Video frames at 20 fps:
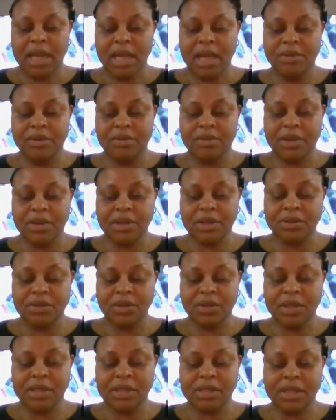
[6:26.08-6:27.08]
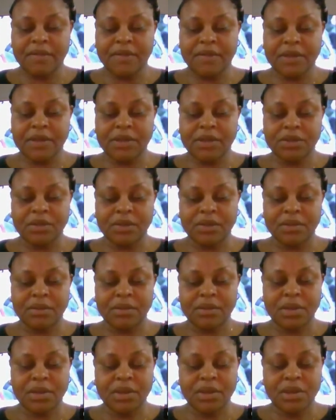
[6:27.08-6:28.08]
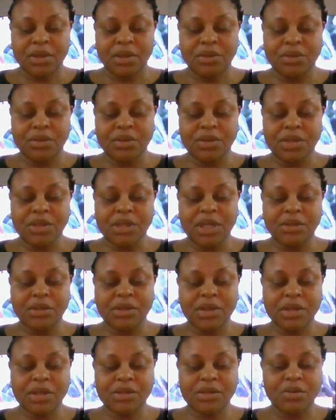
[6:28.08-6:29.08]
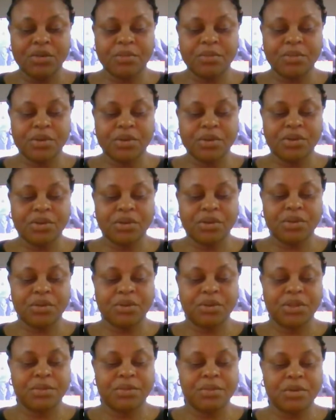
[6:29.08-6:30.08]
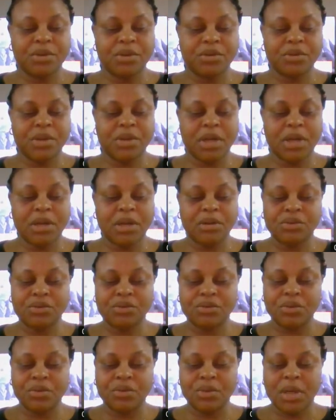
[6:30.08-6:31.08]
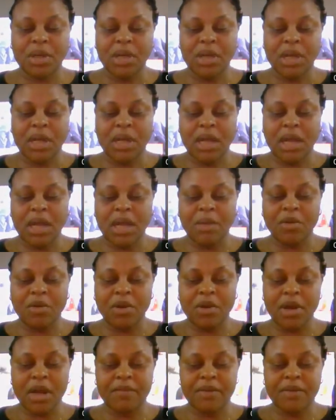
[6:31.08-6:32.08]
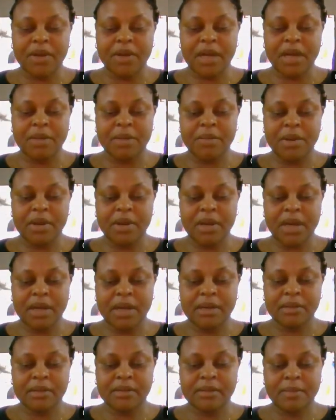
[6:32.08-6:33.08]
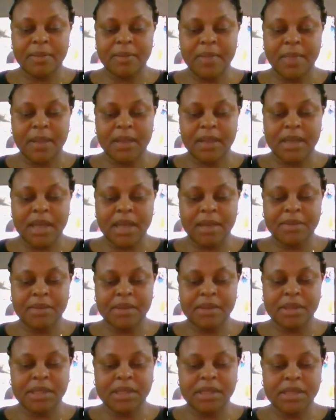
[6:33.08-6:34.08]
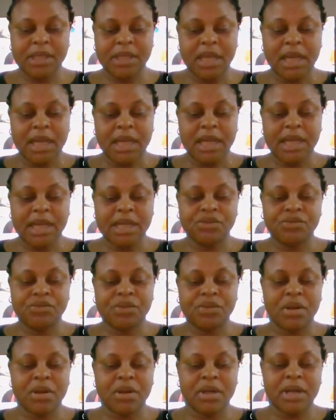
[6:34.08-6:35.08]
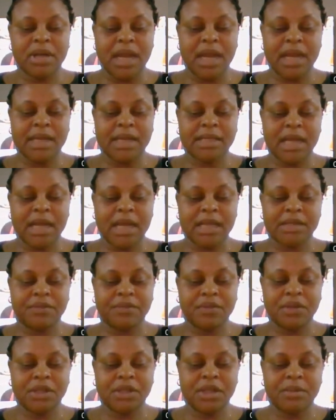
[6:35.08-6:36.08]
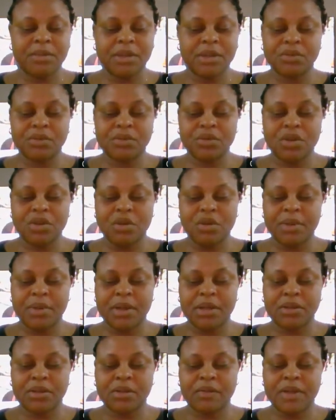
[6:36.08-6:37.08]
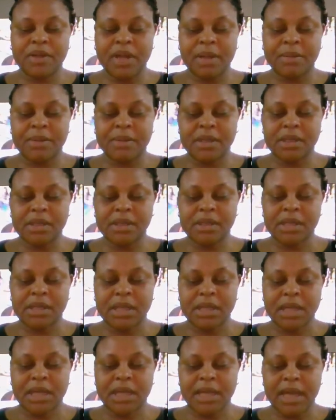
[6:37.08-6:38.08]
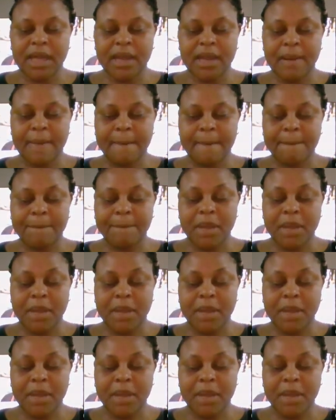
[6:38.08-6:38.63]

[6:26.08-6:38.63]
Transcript: Educational intervention. Using educational brochure to teach blood sugar control among African American diabetes is recognized as fundamental component of diabetes care.